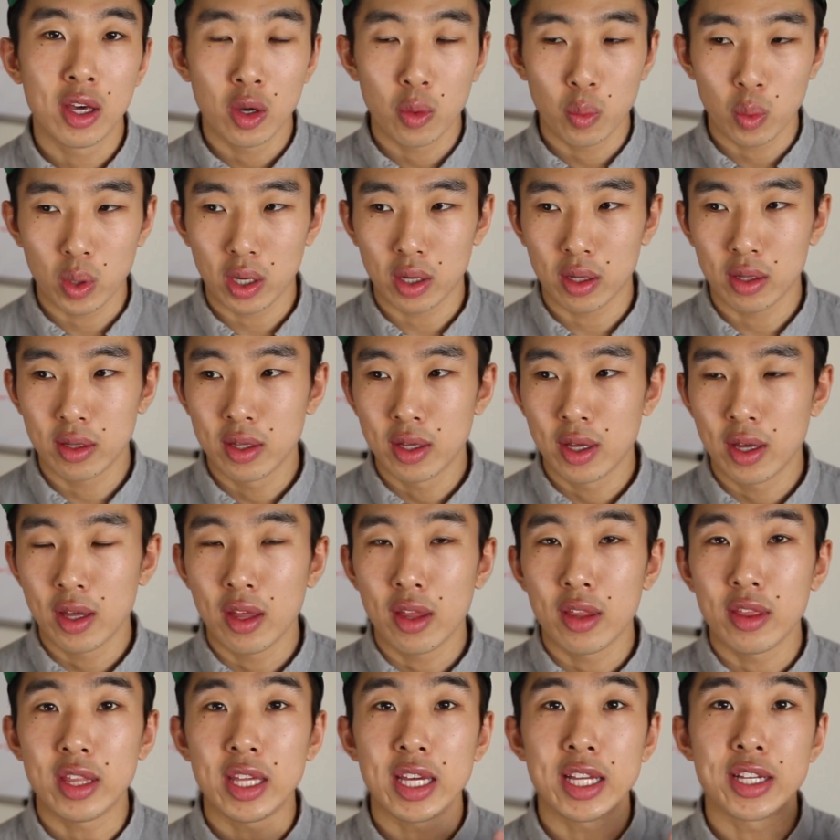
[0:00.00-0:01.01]
Well,
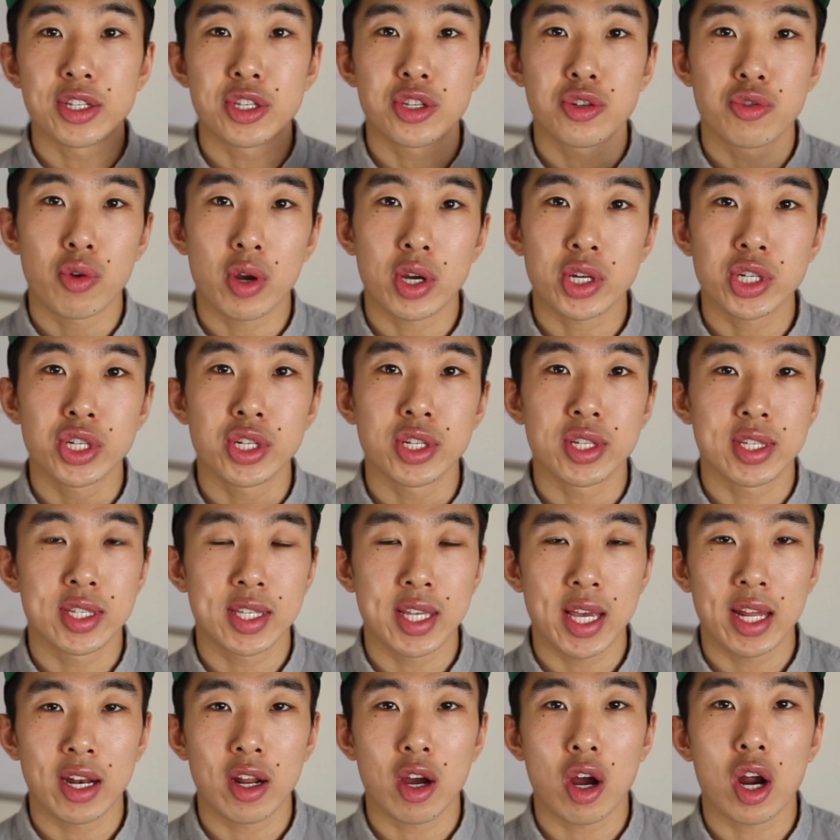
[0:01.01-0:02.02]
the instruction
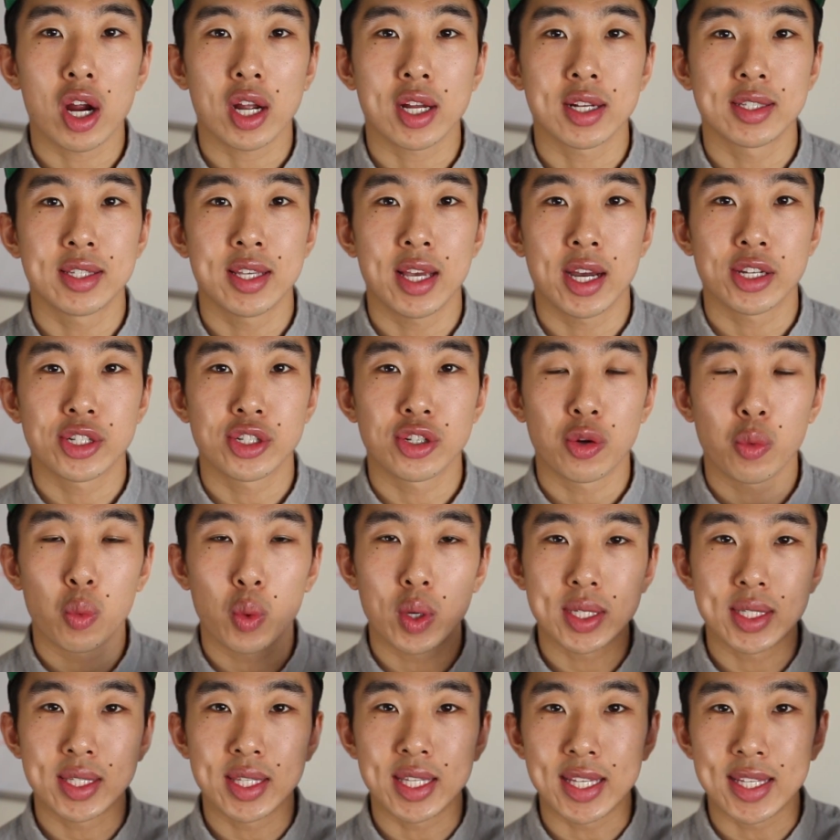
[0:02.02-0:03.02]
set architecture
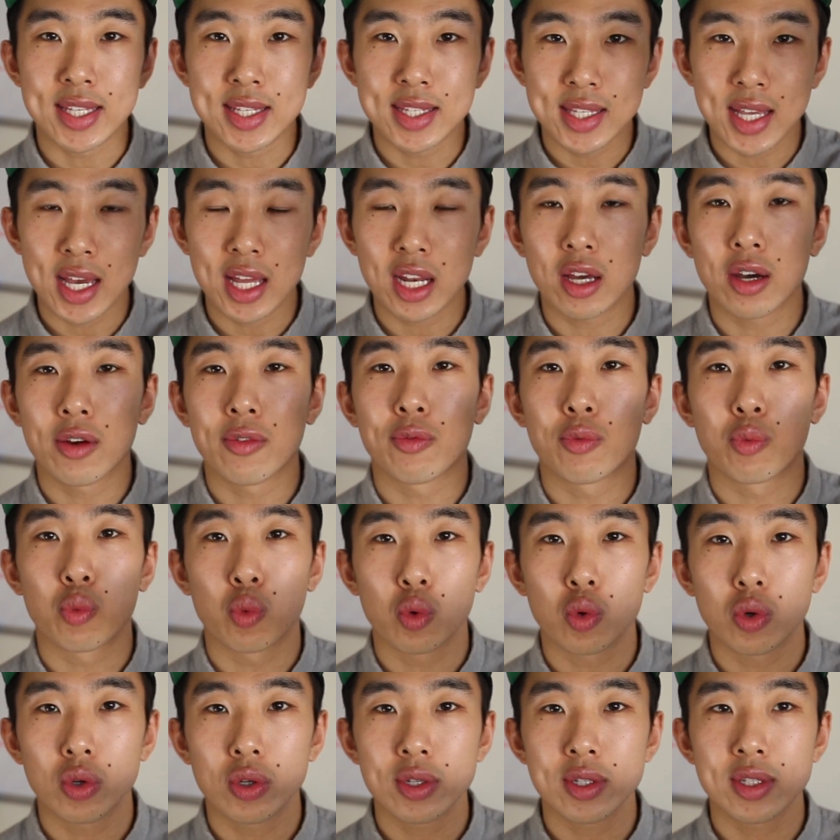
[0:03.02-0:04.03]
was the set of
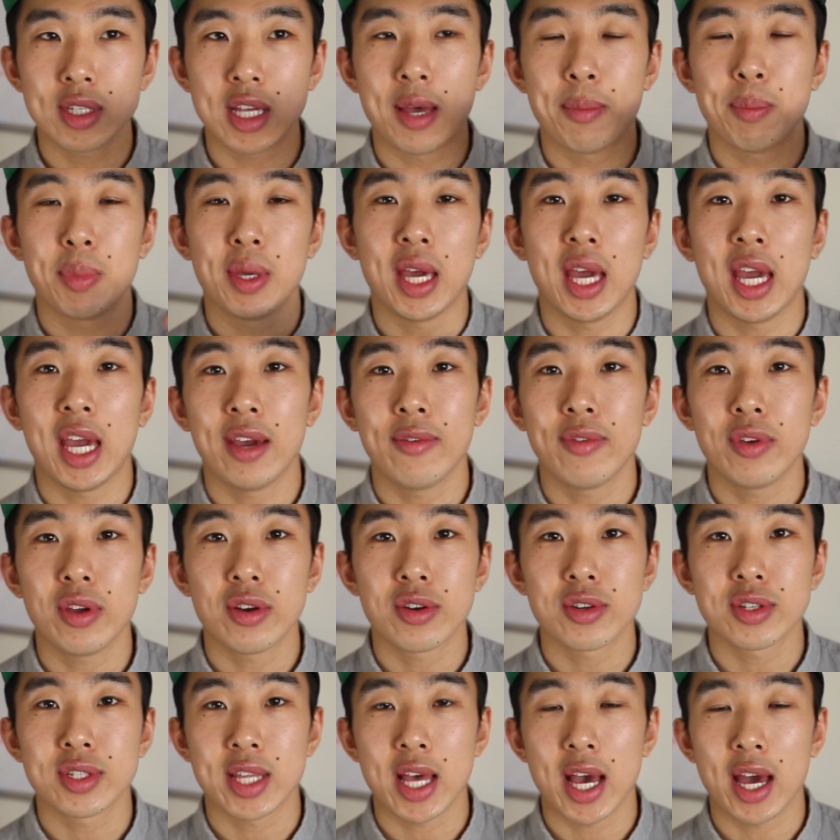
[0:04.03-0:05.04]
rules and
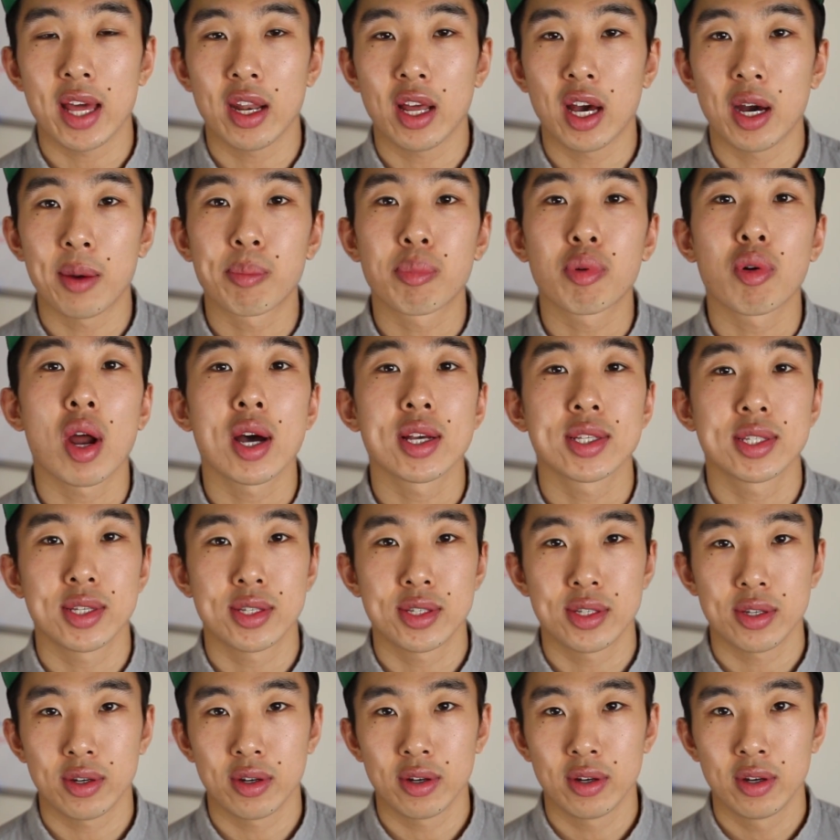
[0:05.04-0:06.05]
behaviors that a
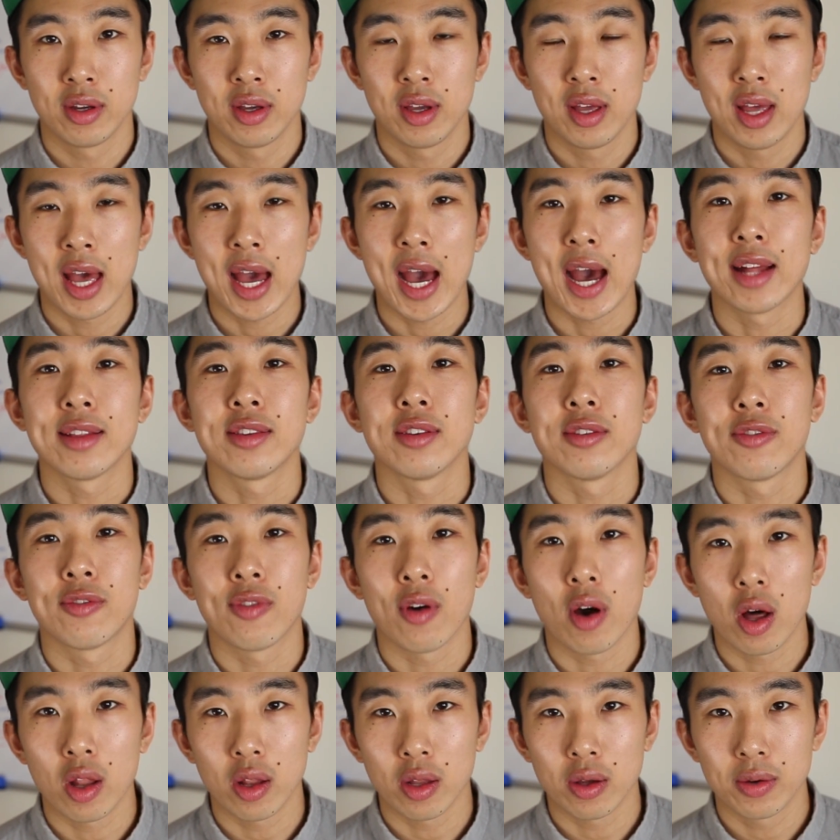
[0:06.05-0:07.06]
processor had to
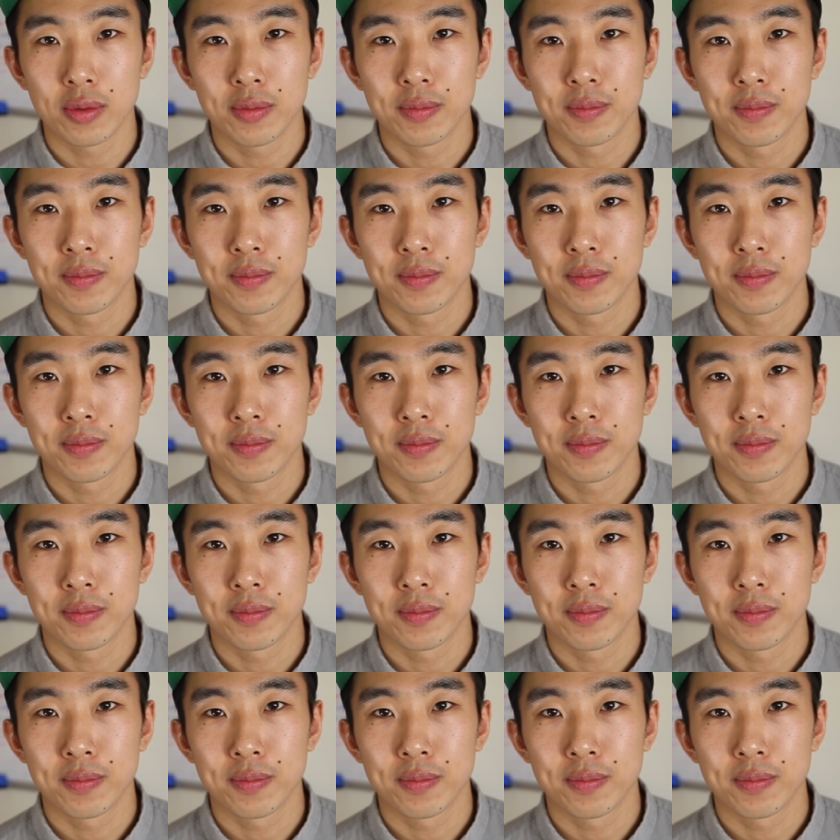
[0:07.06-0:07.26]
follow.